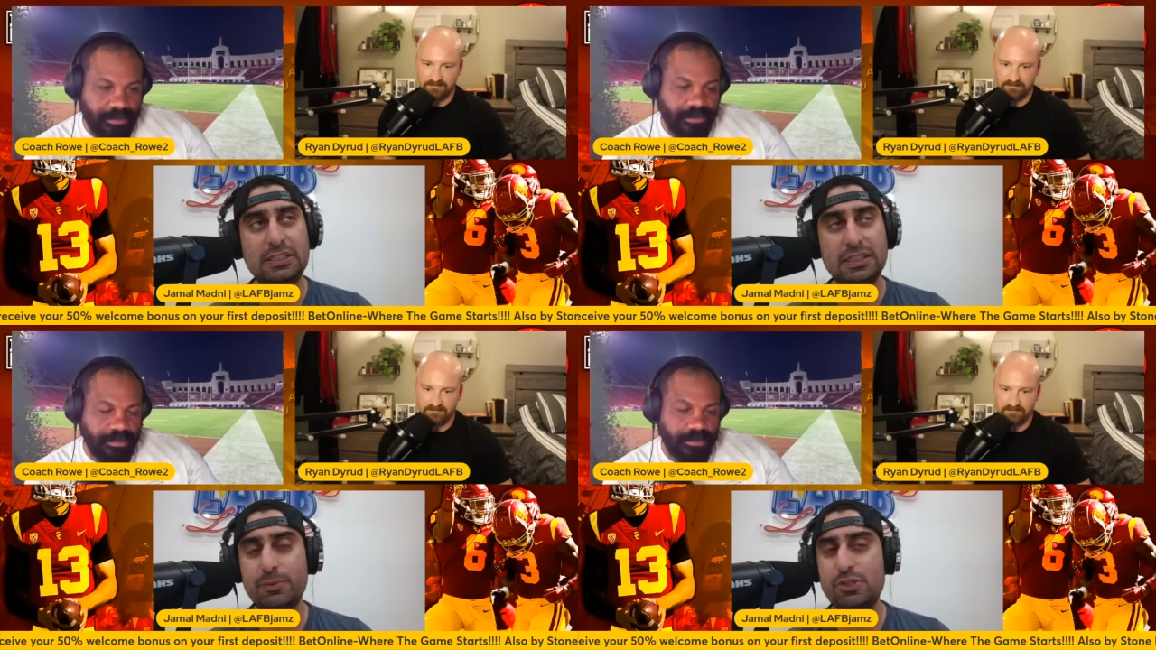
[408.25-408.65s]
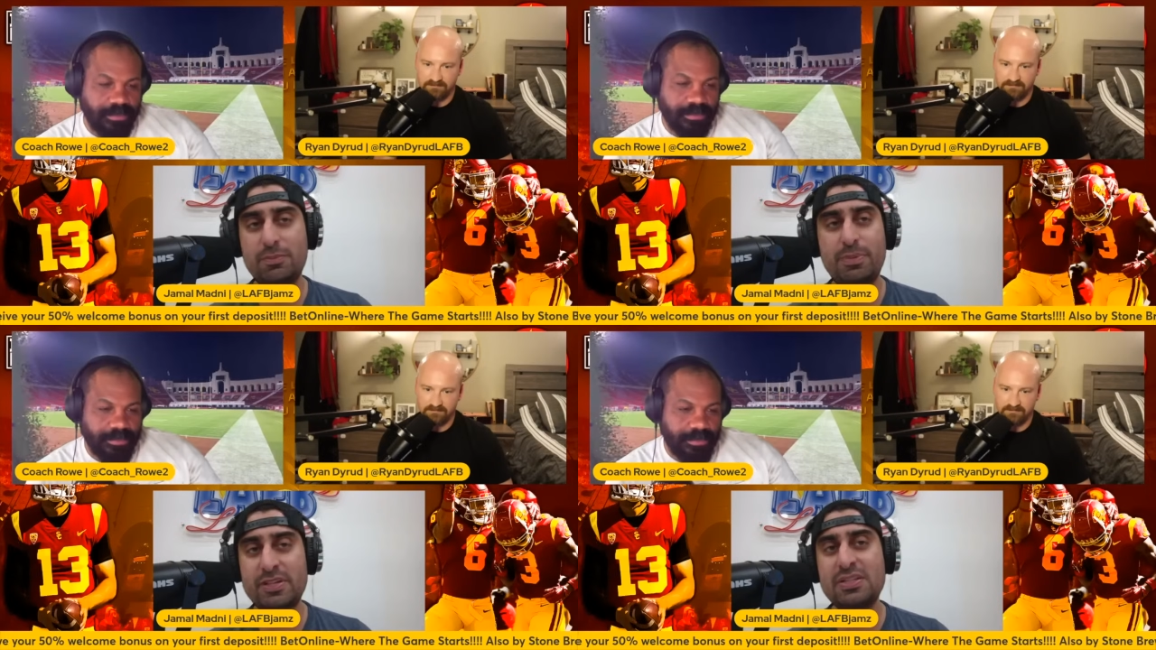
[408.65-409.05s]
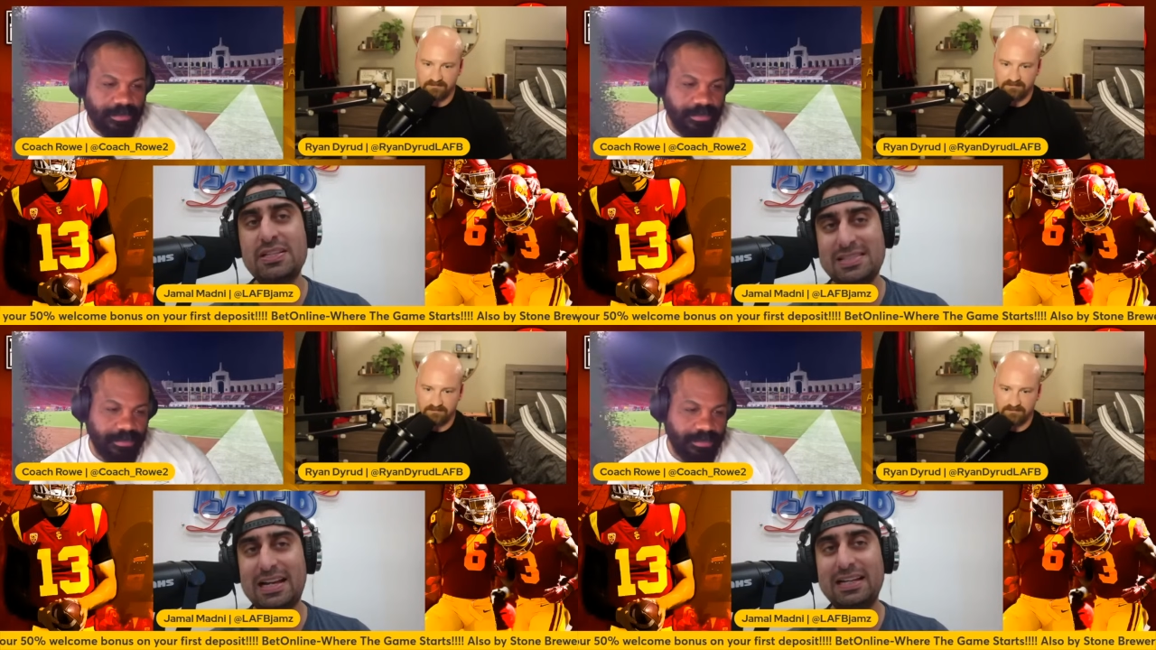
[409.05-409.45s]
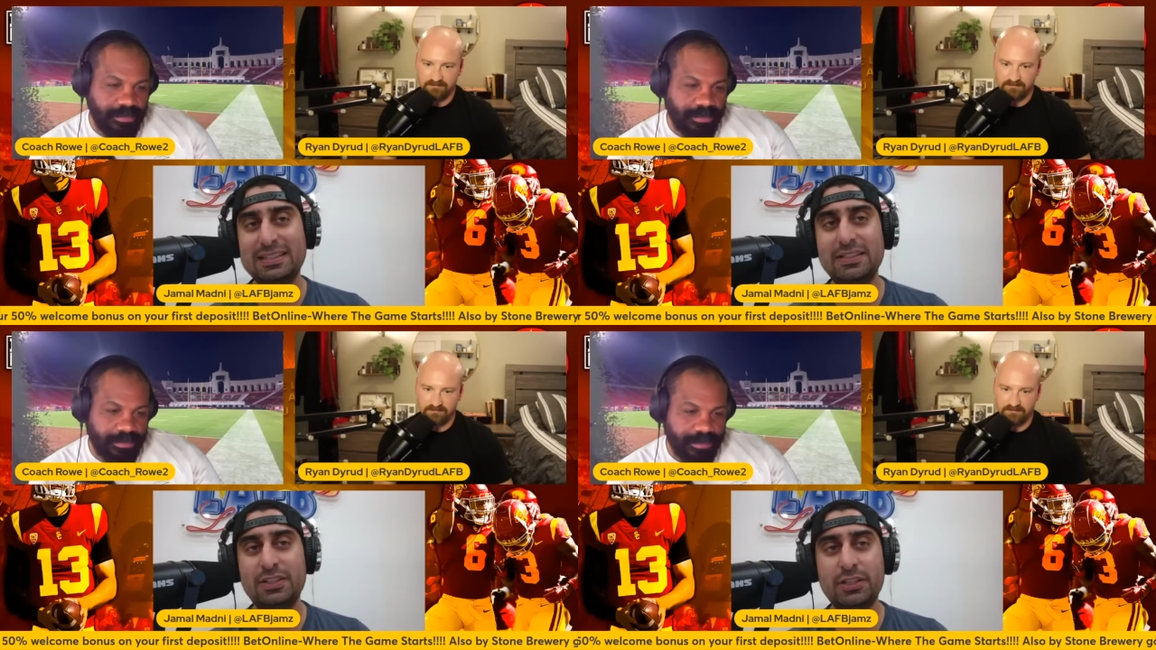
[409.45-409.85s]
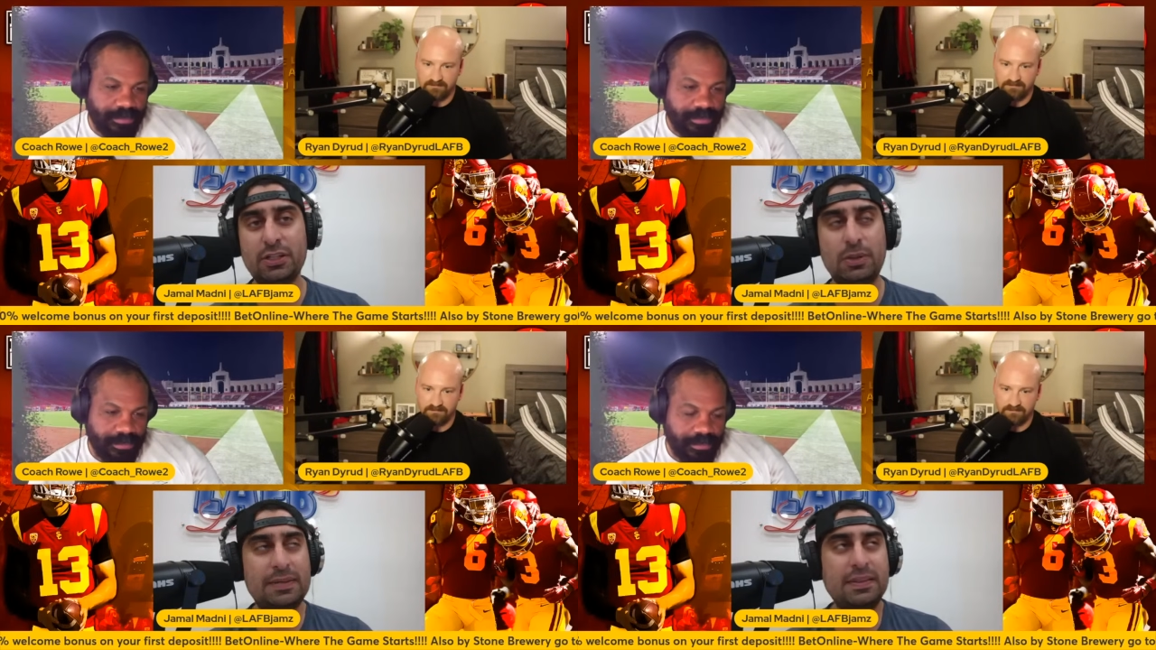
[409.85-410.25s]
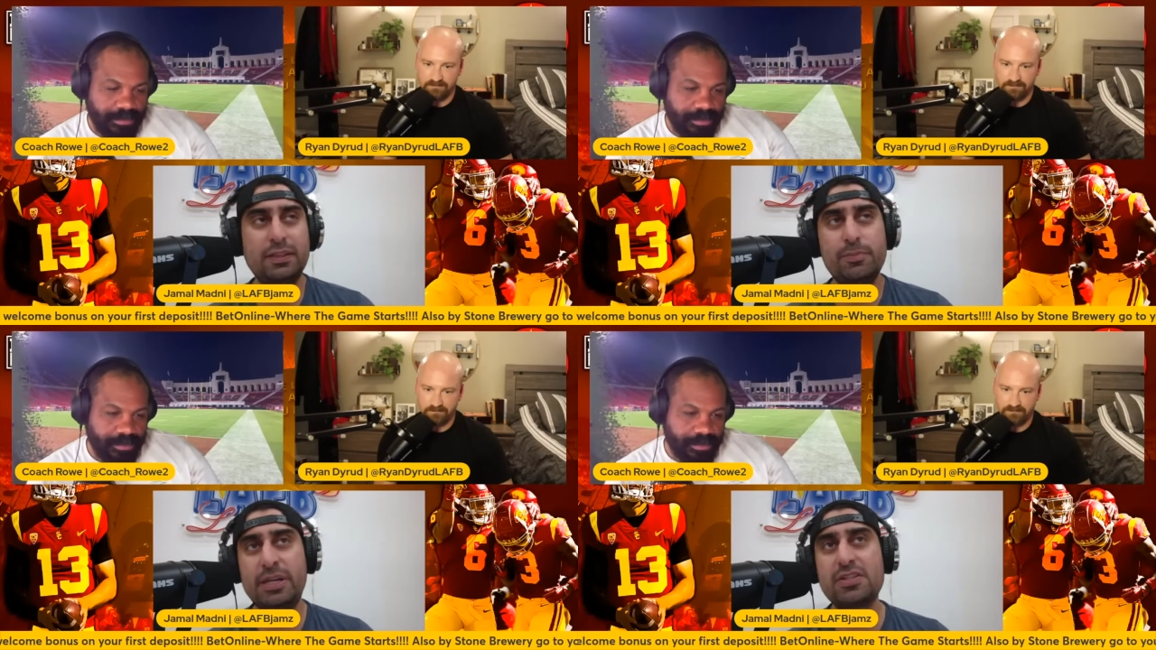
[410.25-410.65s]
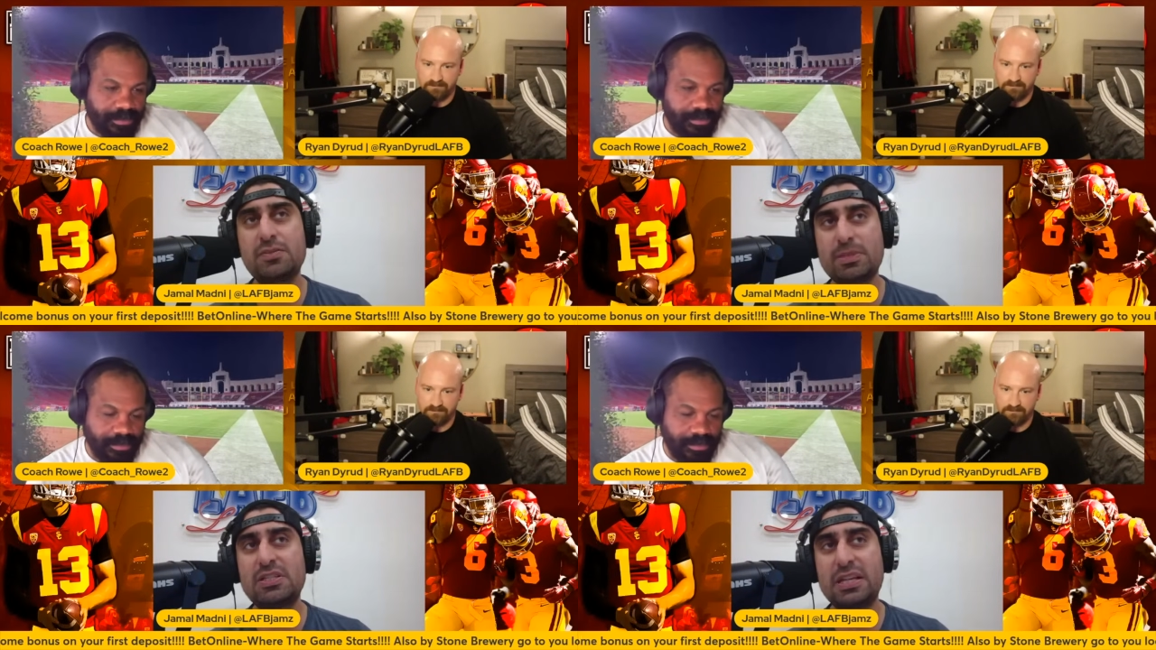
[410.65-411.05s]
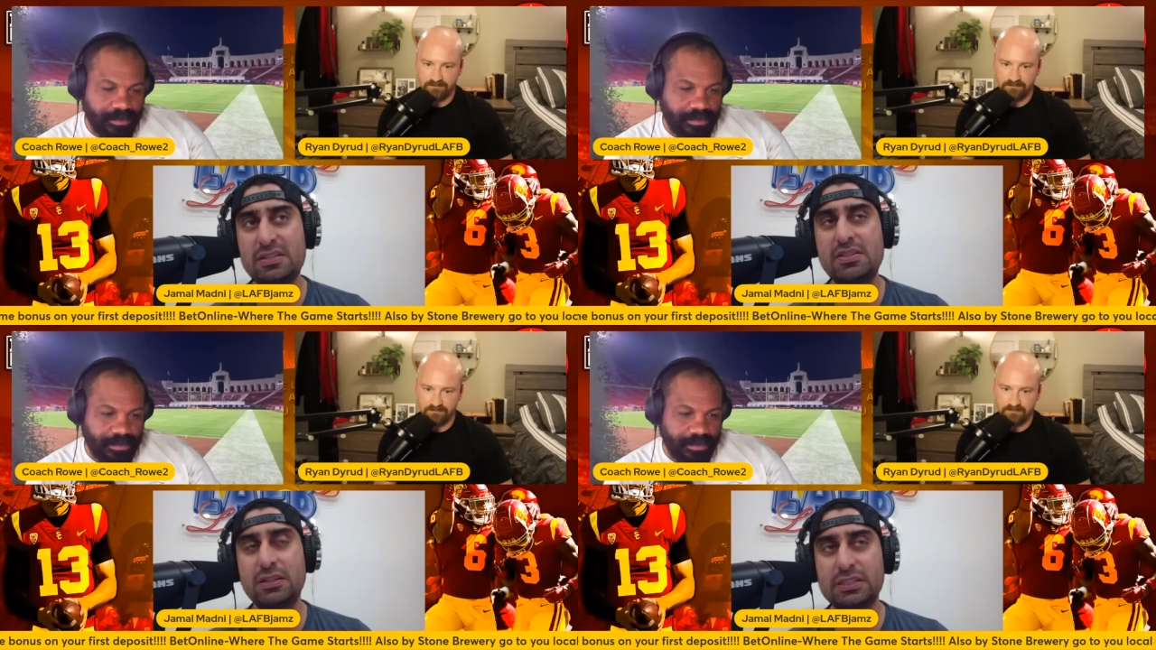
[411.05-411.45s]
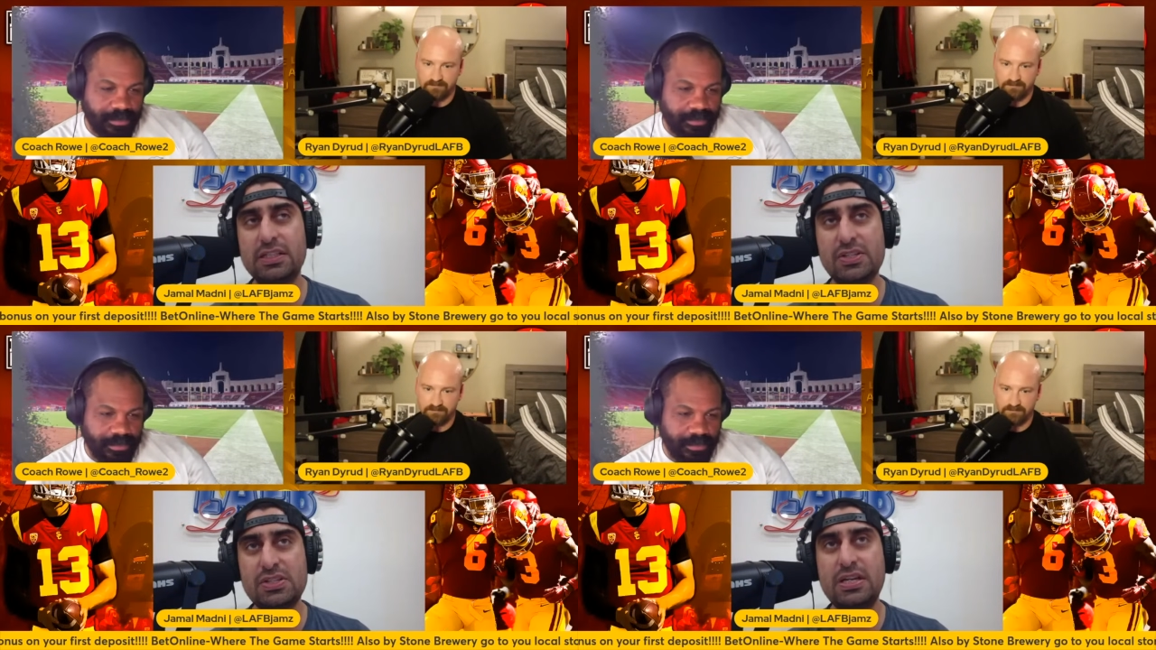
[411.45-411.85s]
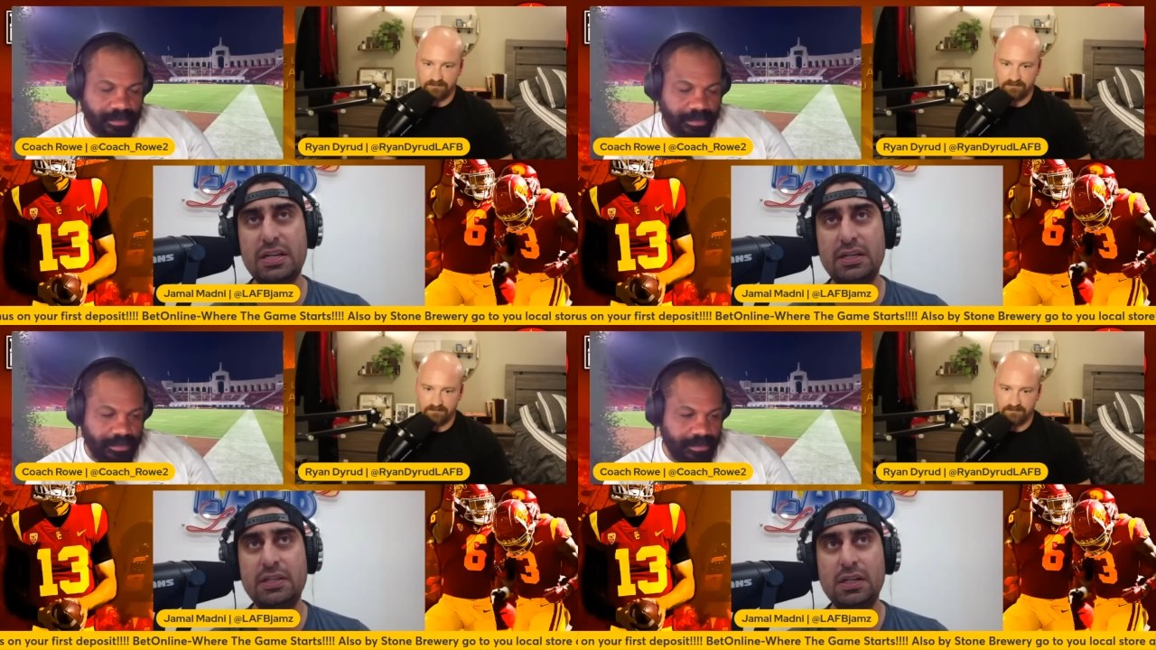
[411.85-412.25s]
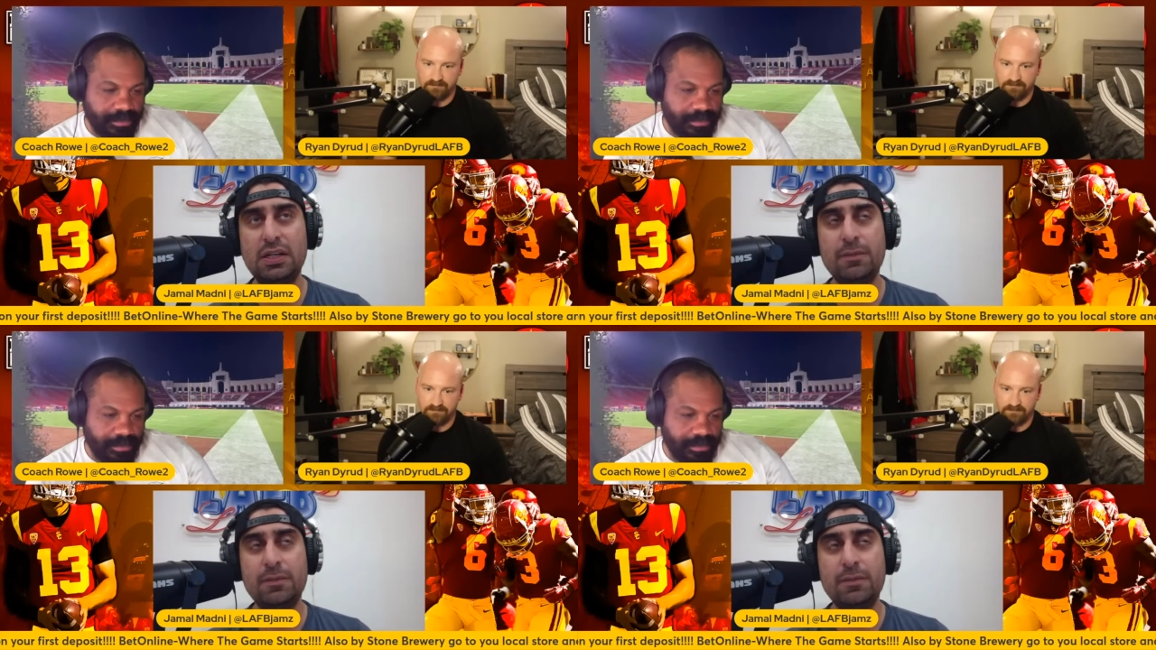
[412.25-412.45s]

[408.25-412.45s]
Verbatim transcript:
Speaker 1: It was the business side. You know, I think the biggest mistake still to this day